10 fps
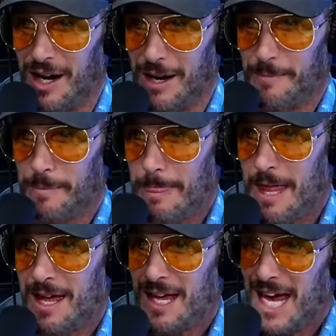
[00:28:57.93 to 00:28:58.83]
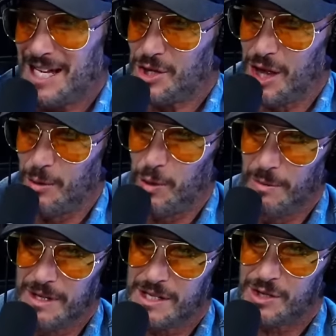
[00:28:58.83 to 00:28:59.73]
up and the
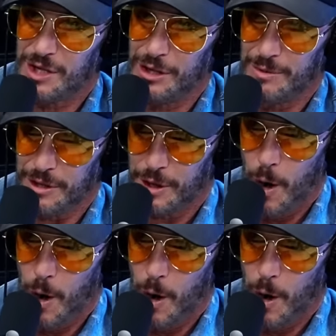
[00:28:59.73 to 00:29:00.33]
woman's tube just